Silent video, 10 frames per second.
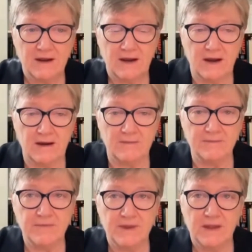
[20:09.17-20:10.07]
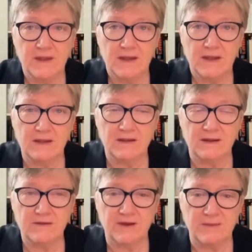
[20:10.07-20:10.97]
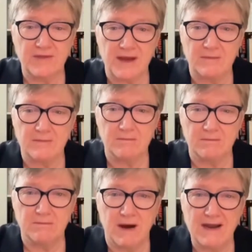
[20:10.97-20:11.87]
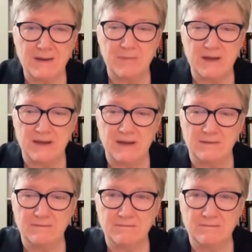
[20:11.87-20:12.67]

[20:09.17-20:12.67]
Um, some of that might be